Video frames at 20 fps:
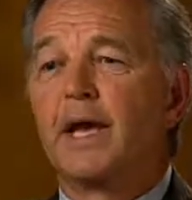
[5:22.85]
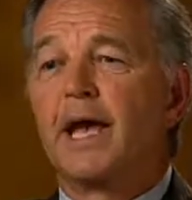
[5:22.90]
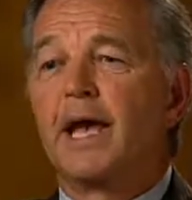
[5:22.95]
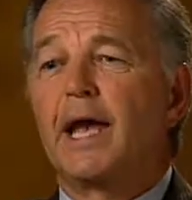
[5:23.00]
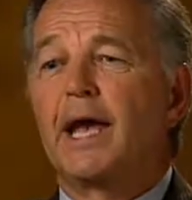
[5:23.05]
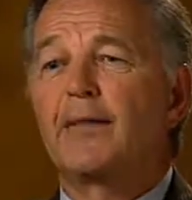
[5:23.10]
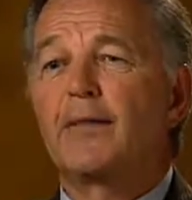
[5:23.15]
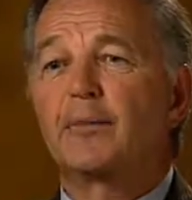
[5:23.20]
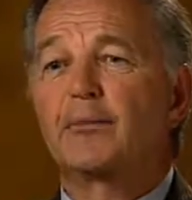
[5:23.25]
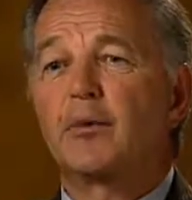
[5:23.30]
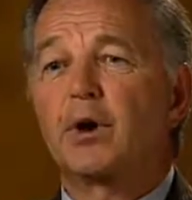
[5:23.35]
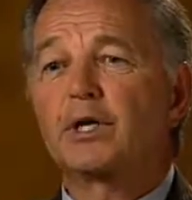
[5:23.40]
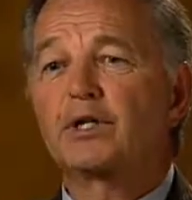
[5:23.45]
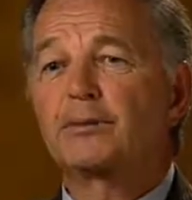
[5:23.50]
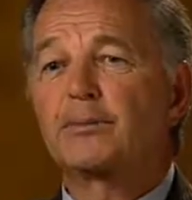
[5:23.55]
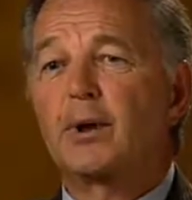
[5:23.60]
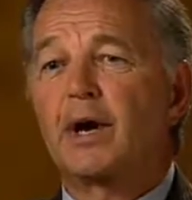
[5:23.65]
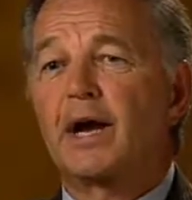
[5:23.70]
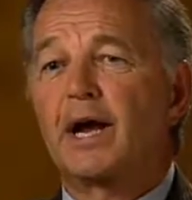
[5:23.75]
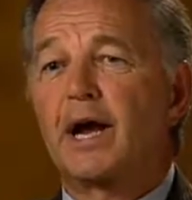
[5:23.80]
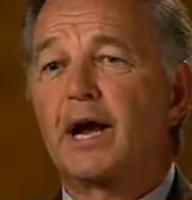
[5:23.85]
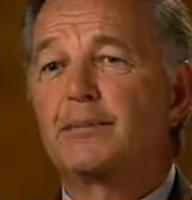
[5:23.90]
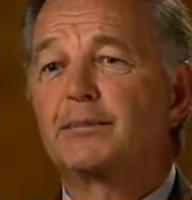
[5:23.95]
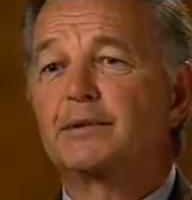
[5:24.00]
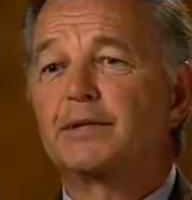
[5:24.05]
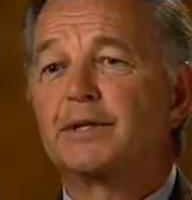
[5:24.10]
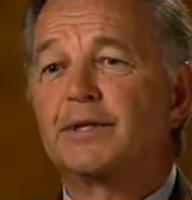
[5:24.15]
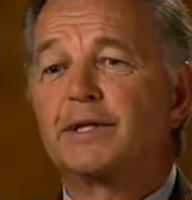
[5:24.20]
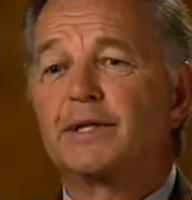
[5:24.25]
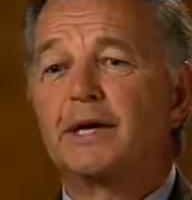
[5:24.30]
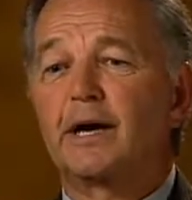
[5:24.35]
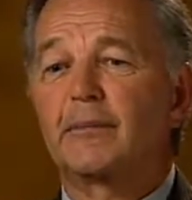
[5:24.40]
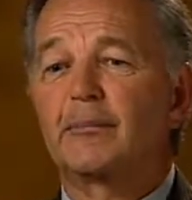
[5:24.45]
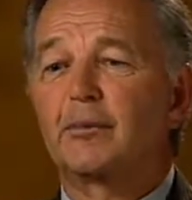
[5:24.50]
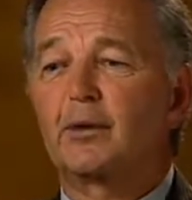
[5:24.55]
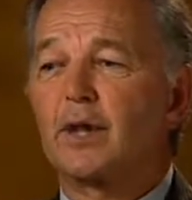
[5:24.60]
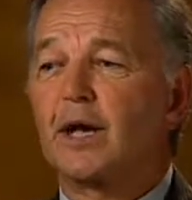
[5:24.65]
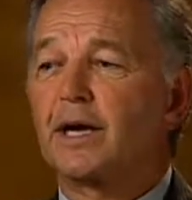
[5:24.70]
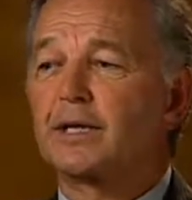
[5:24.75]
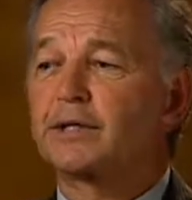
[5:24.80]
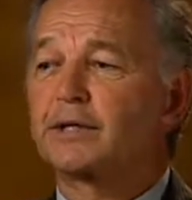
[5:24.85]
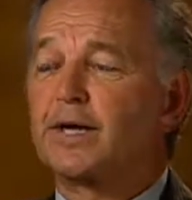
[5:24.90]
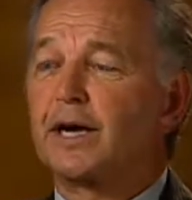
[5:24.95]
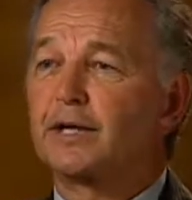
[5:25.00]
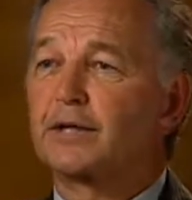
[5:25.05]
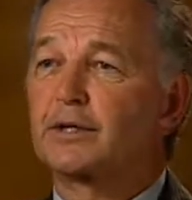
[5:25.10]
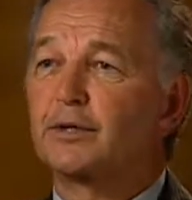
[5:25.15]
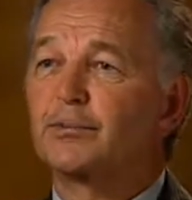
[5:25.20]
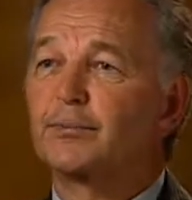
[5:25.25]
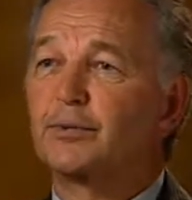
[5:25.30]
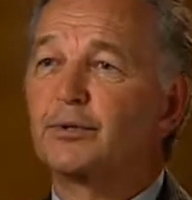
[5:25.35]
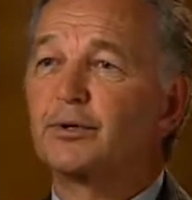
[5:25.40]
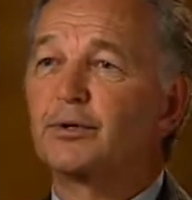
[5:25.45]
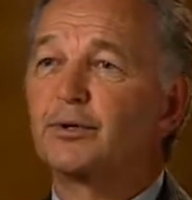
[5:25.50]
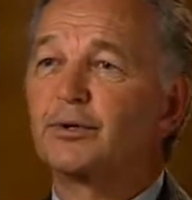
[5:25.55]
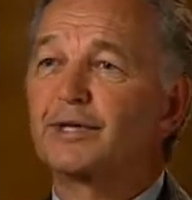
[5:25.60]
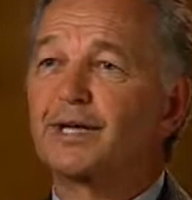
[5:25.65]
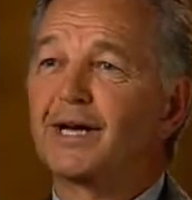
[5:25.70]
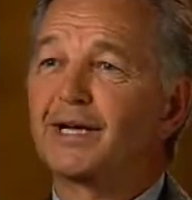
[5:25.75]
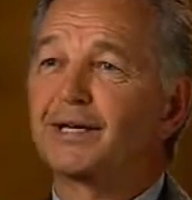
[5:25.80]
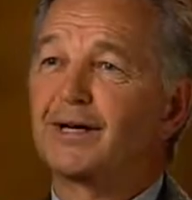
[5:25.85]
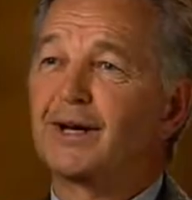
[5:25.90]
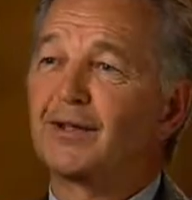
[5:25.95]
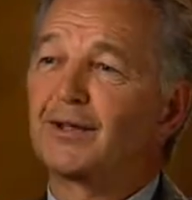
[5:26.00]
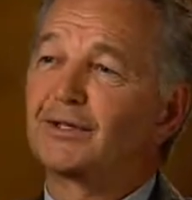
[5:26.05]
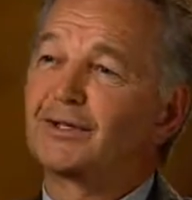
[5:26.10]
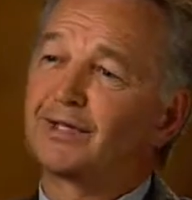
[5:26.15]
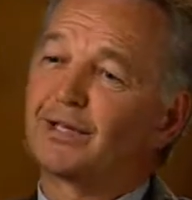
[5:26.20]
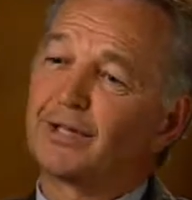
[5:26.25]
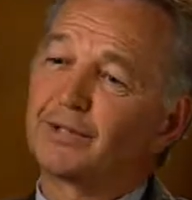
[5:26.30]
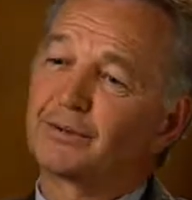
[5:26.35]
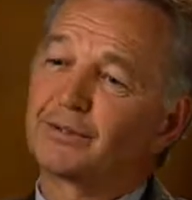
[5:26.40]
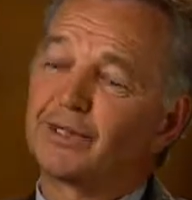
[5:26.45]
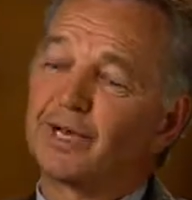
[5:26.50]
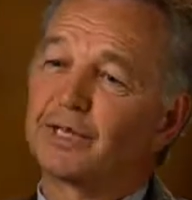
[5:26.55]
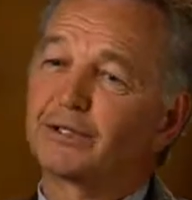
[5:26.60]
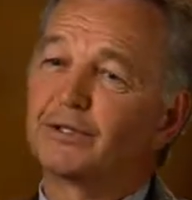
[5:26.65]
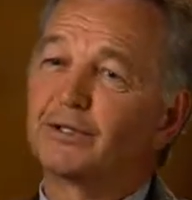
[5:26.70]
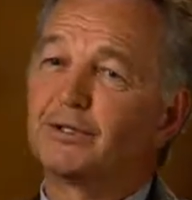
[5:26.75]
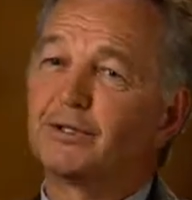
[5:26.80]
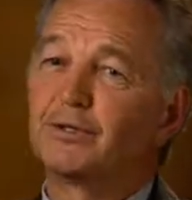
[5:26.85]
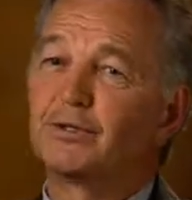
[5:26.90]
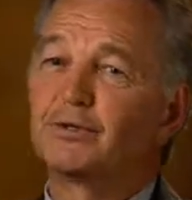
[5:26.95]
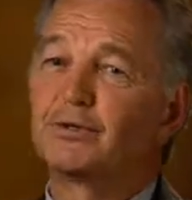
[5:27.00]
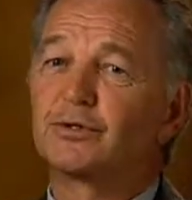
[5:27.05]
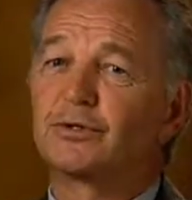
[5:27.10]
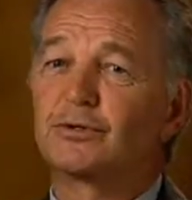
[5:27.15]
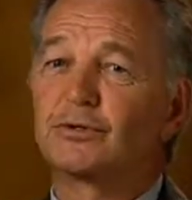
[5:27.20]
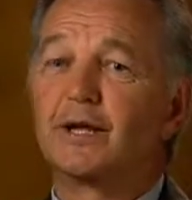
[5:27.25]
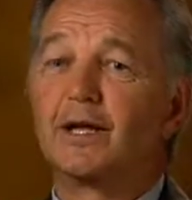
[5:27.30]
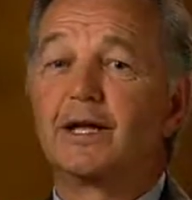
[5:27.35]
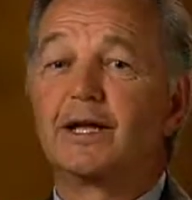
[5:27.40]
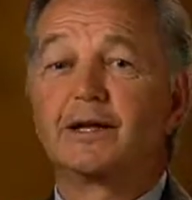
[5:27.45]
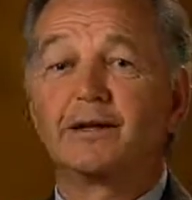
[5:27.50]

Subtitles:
And the brush biopsy applies that computer technology that was actually used to,